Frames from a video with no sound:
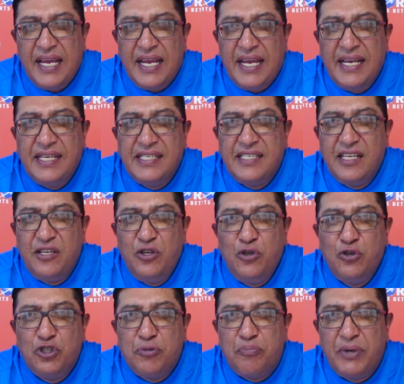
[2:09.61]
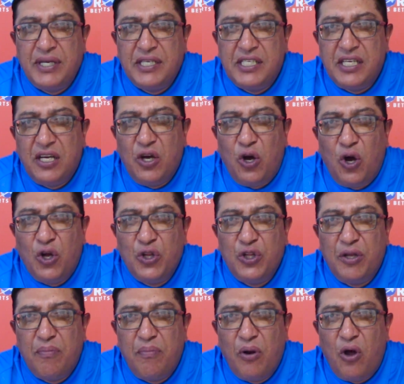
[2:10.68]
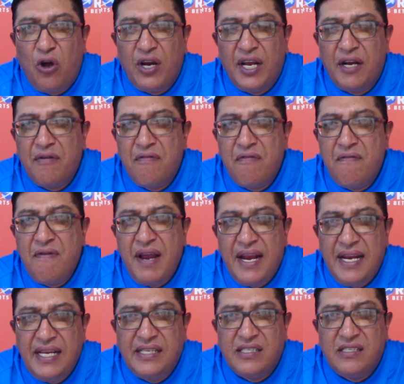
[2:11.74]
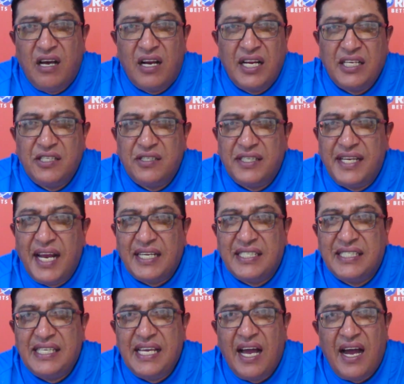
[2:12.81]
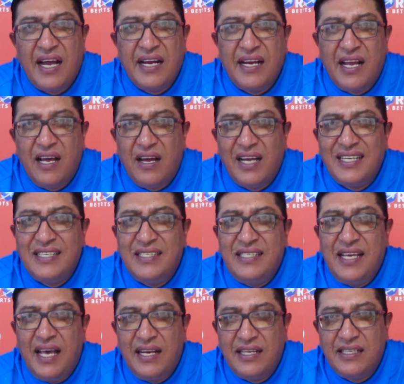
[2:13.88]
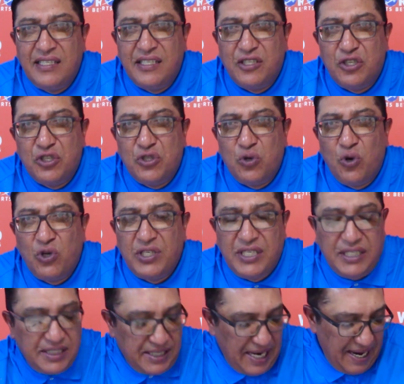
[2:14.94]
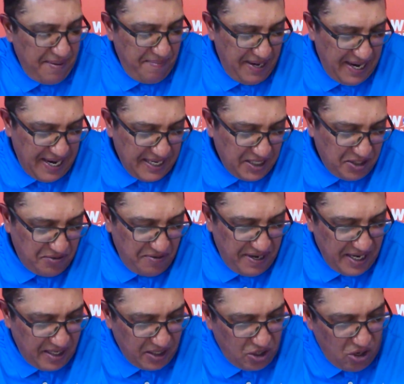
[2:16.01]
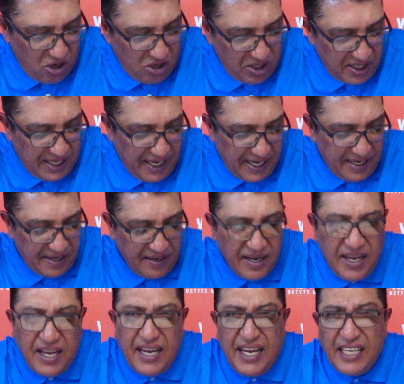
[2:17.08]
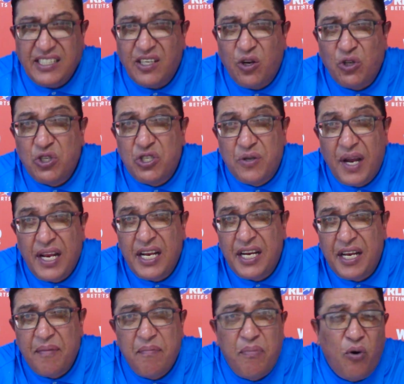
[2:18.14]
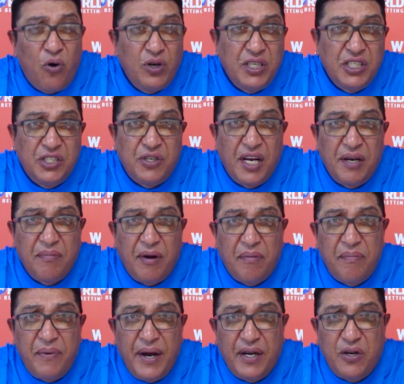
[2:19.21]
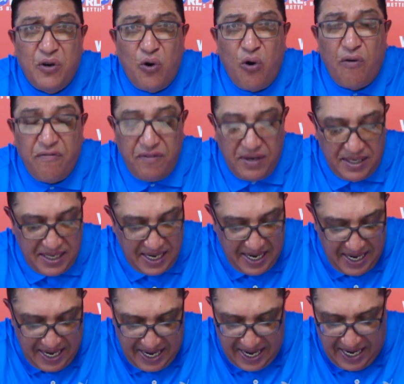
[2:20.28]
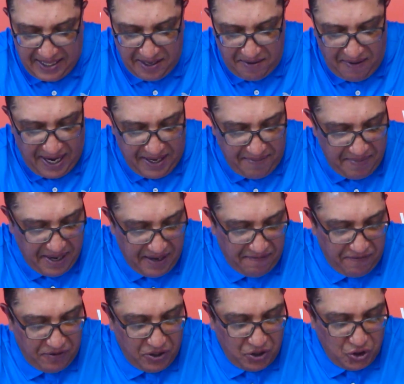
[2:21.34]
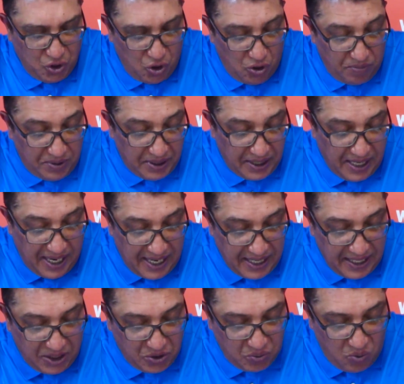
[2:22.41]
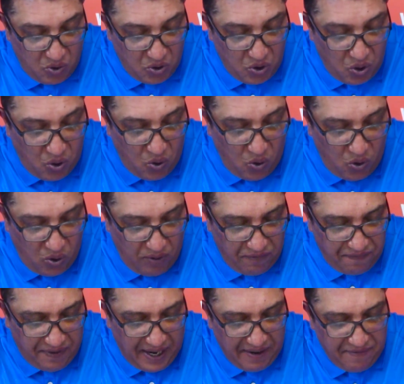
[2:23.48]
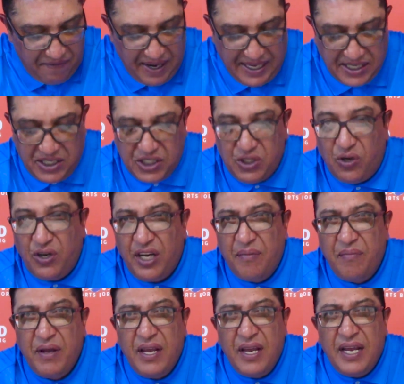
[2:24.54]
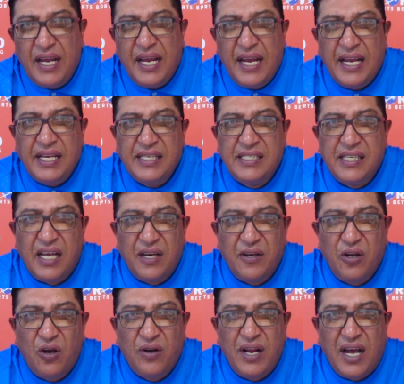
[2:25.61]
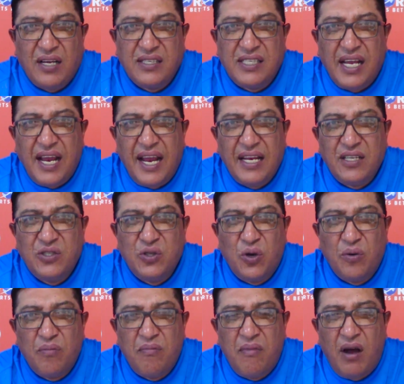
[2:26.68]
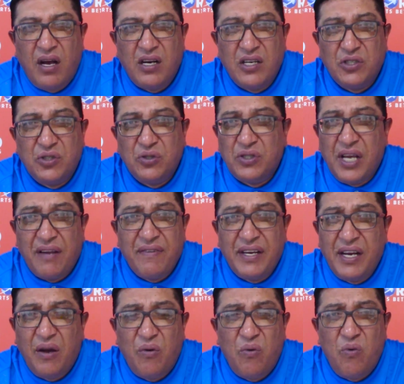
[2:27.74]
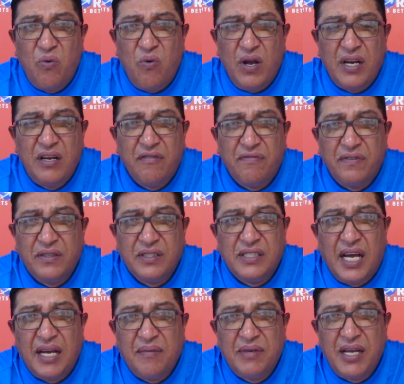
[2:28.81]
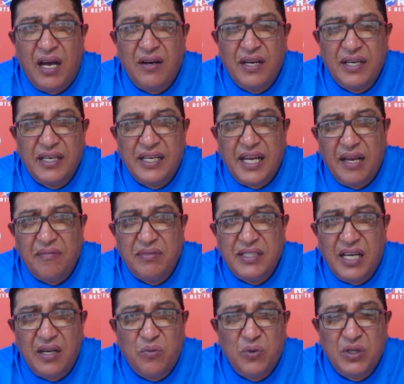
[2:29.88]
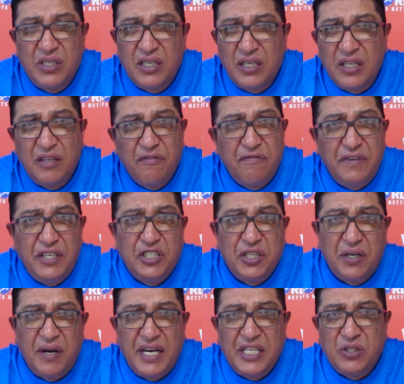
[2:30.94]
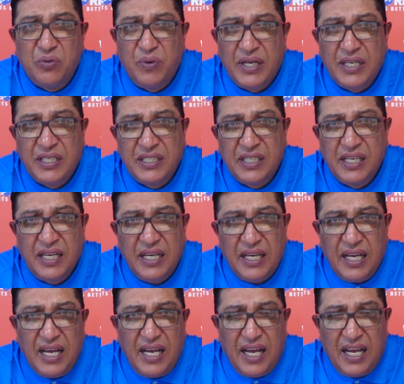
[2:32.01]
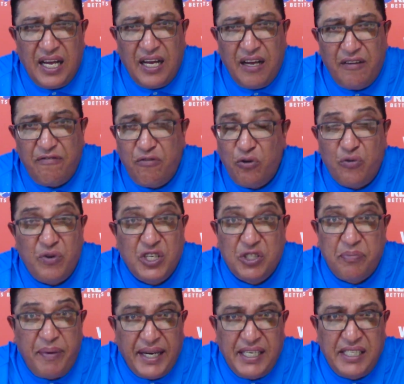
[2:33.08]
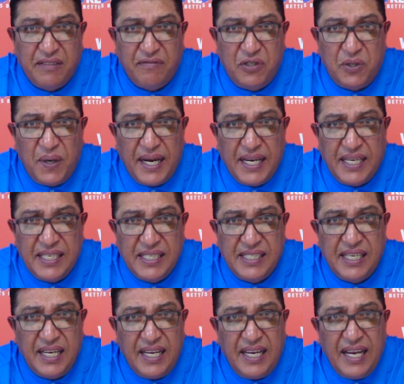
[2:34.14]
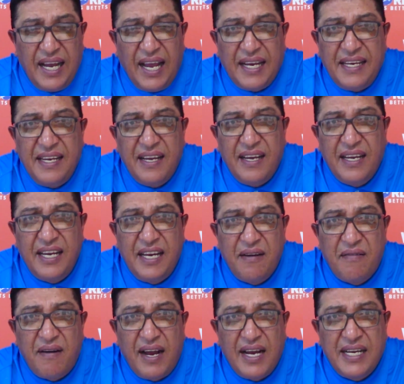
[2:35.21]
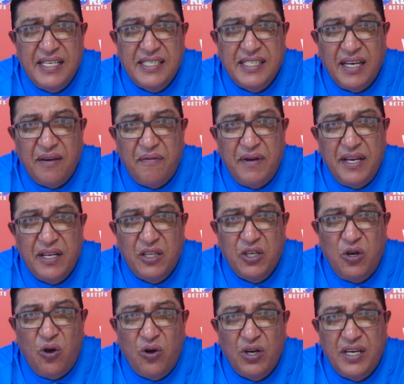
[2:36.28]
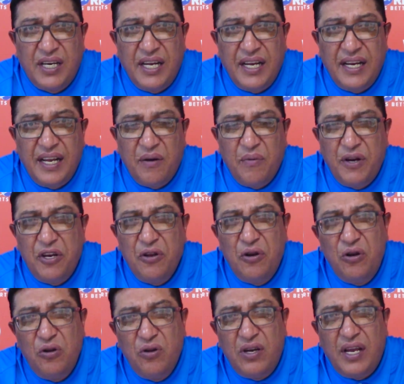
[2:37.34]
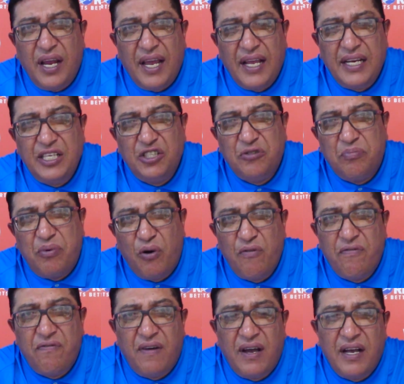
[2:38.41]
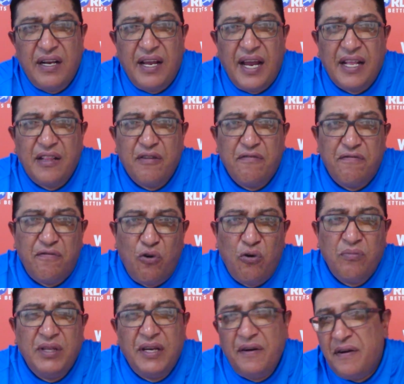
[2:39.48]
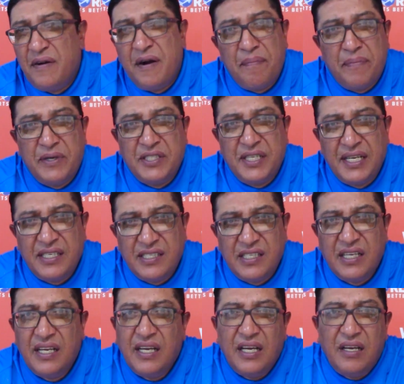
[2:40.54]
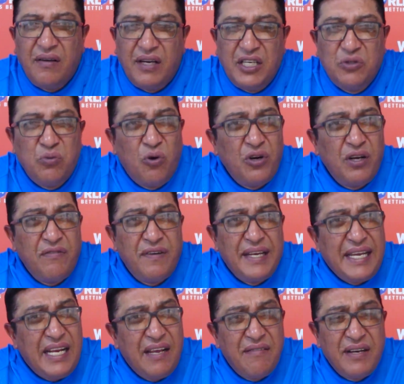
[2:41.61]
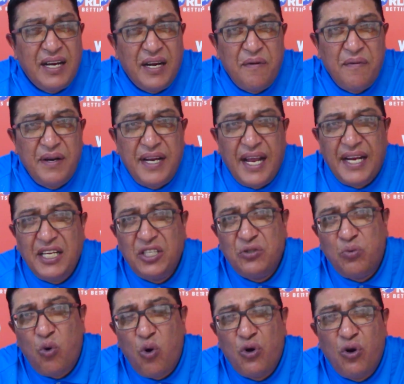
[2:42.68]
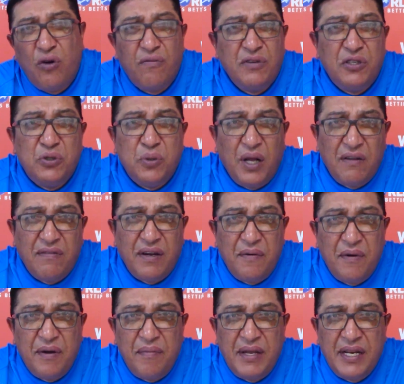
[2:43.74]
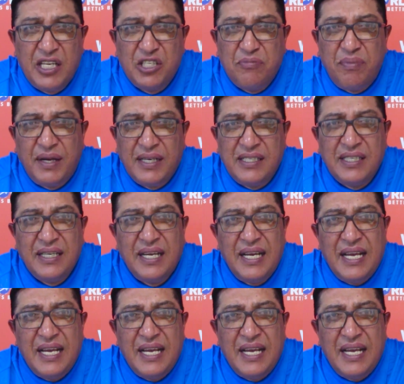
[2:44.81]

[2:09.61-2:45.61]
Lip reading: He's the new sprinter on the block and really starting to catch the eye now, a talented sort. His name is Real Gone Kid. He's an Australian import. He's trained by Brett Crawford, and the right man for the job, the guy that's won all 5 races on him, is no doubt Anton Marcus, who's having a wonderful time down in Cape Town with the feature race winners for respective trainers. And here he rides a Real Gone Kid. And when you look at his profile and the form that he represents, he's won over 1100 and he's won over 1200 meters. But